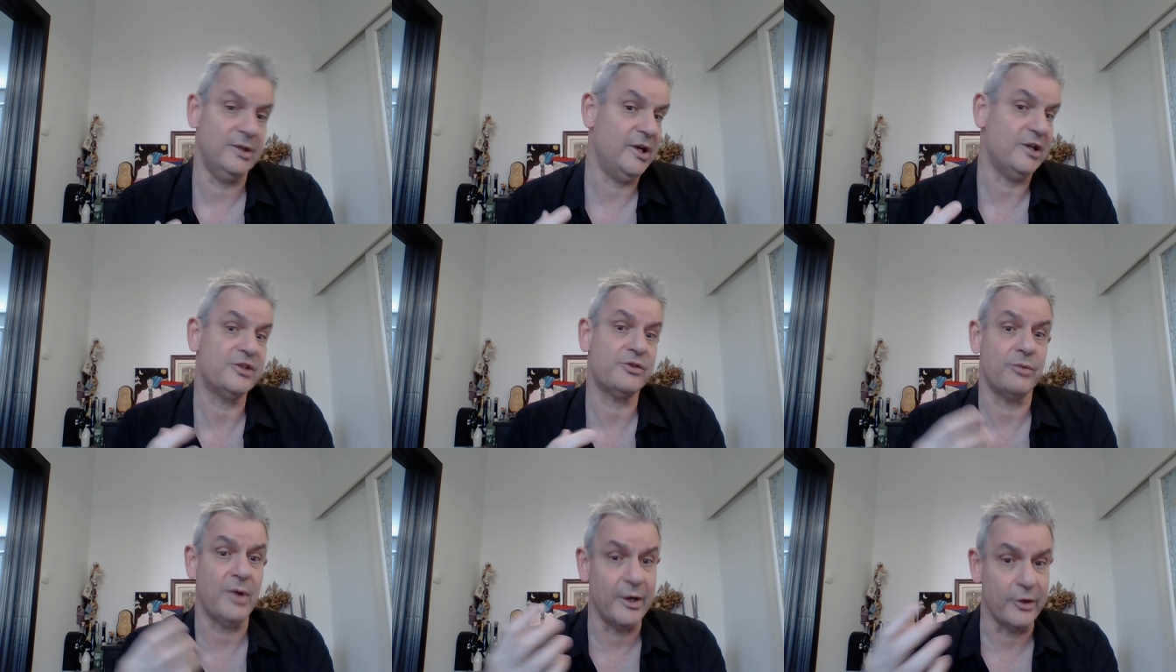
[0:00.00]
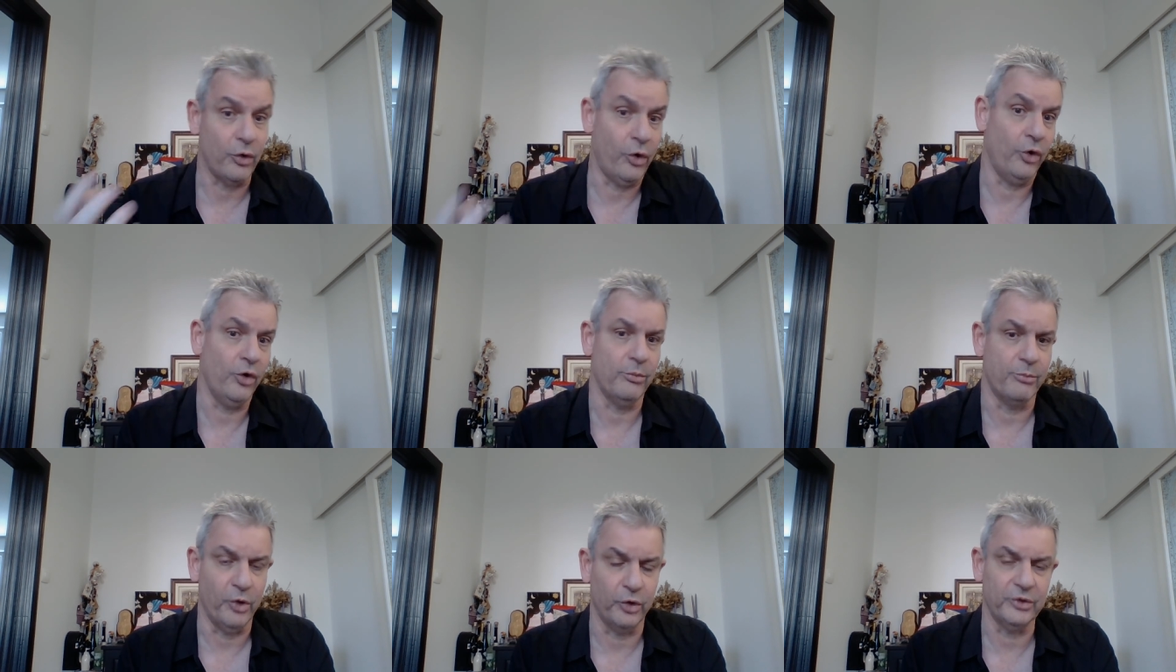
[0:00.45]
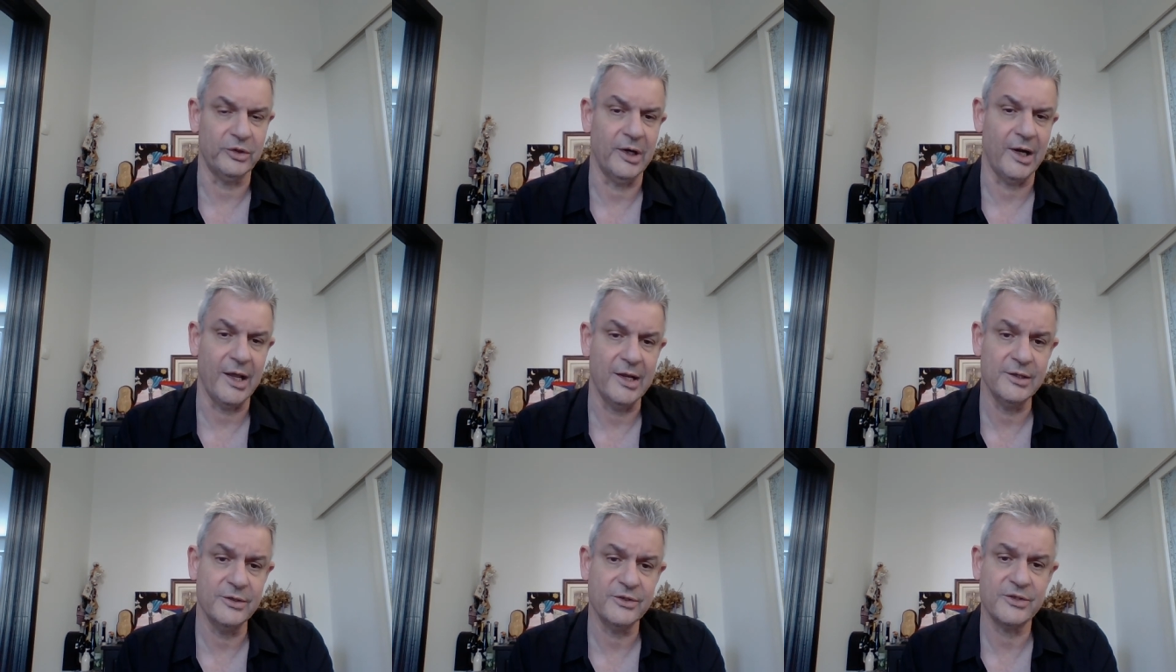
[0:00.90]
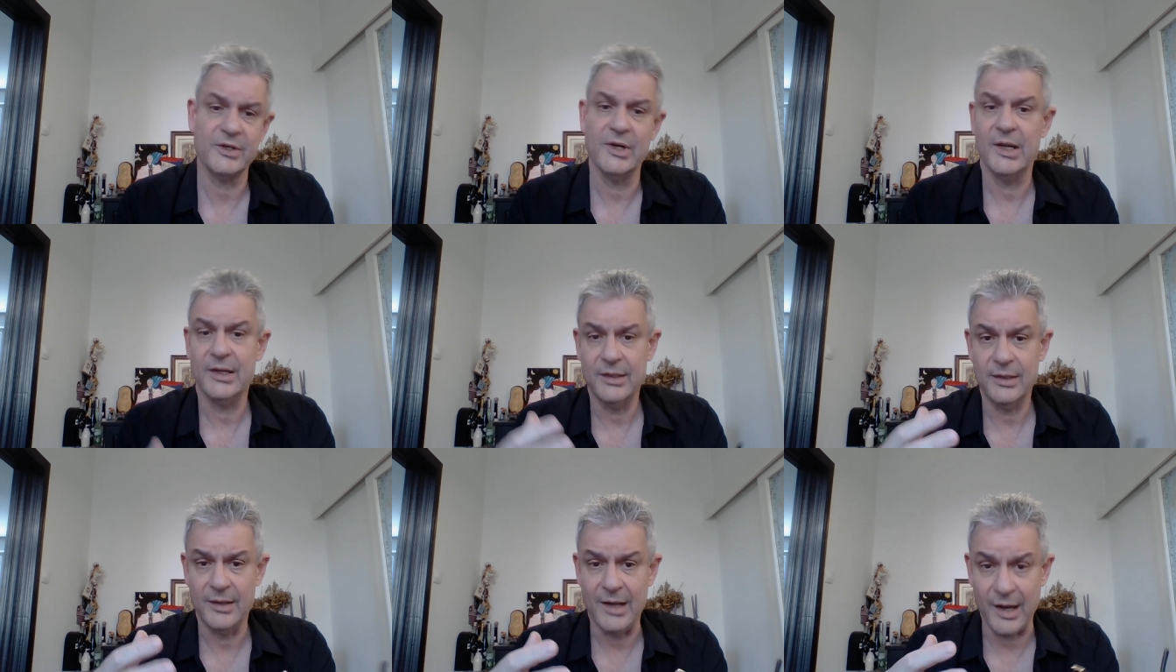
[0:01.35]
That's why all borderlines
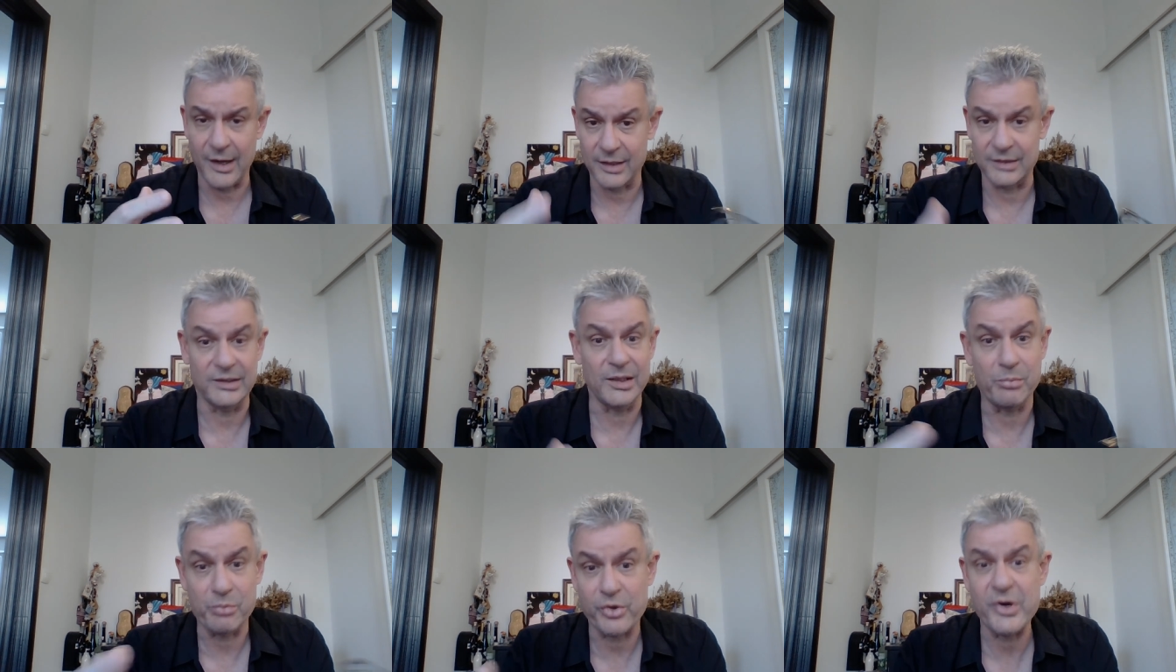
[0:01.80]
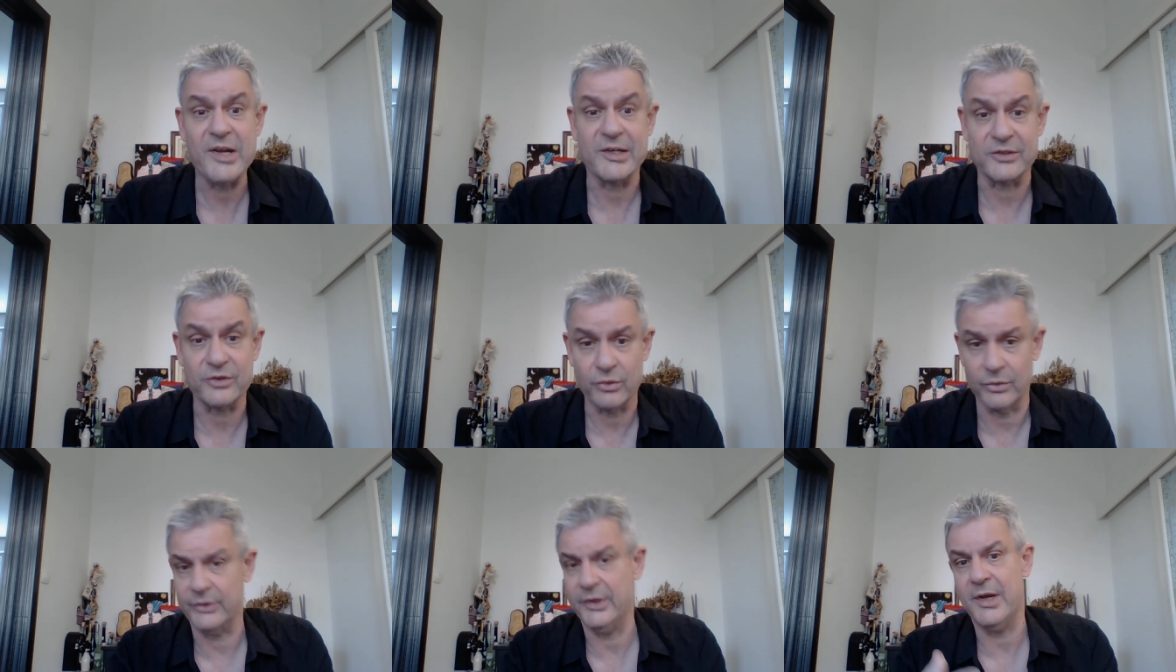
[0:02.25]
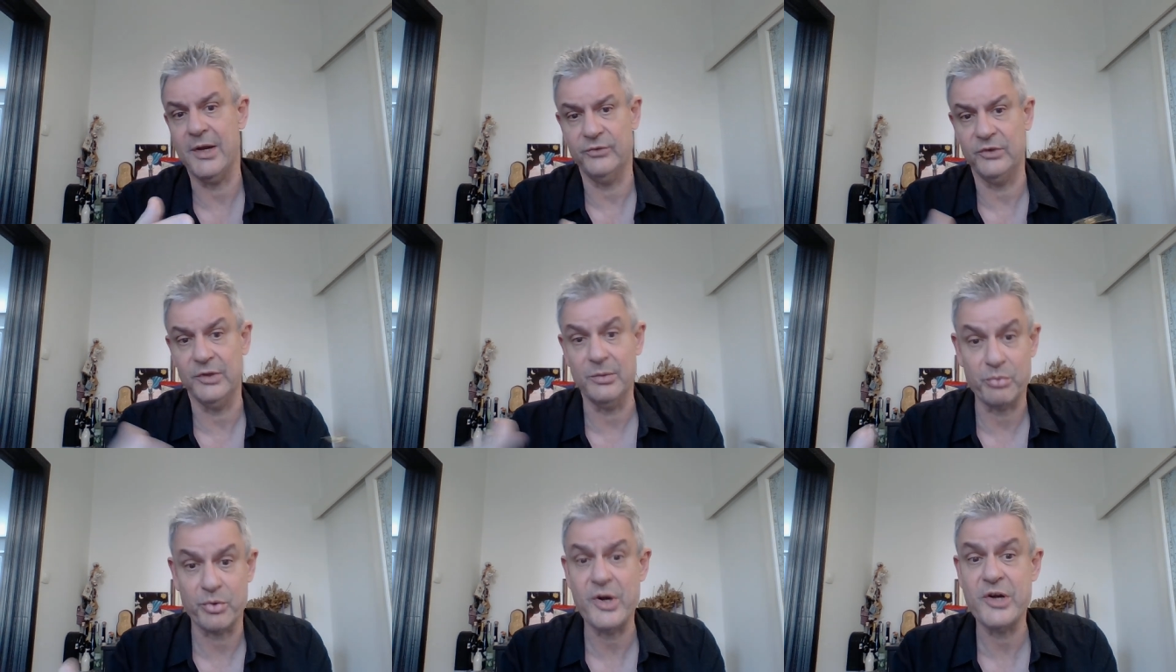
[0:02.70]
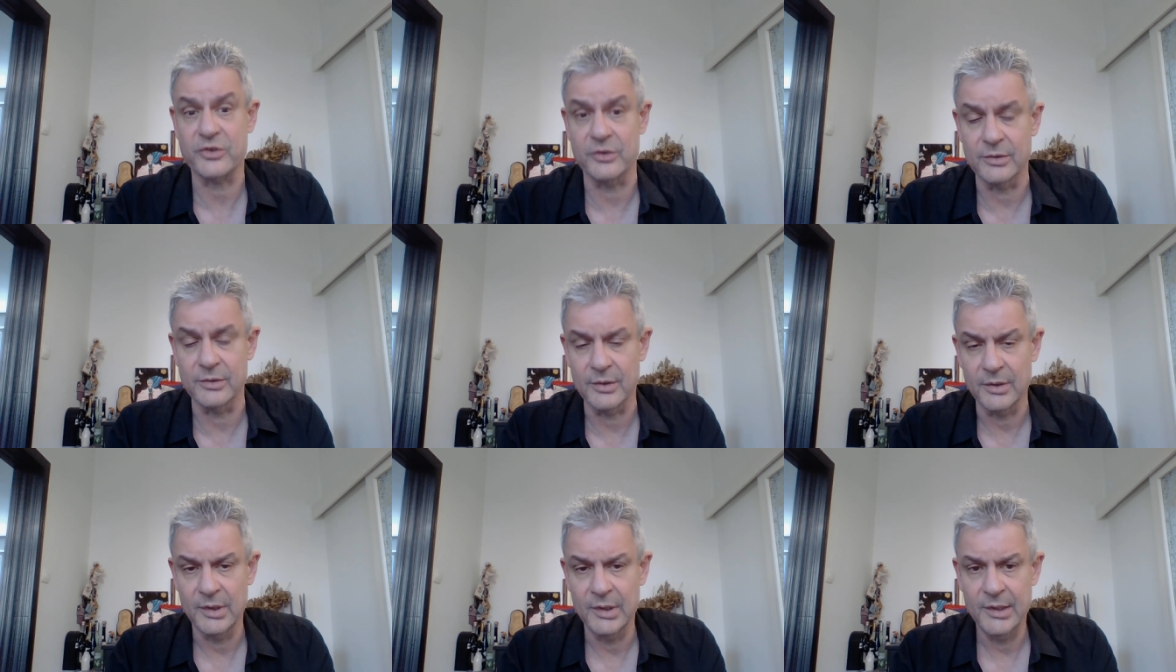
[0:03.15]
are depressed, or they have
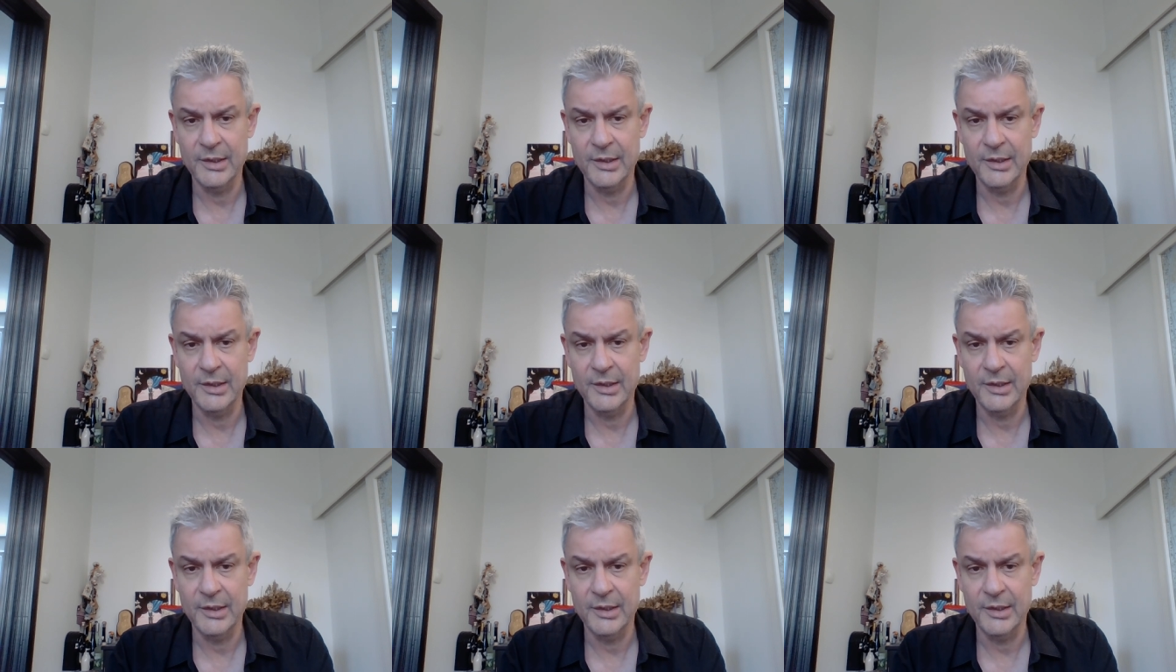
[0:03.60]
depression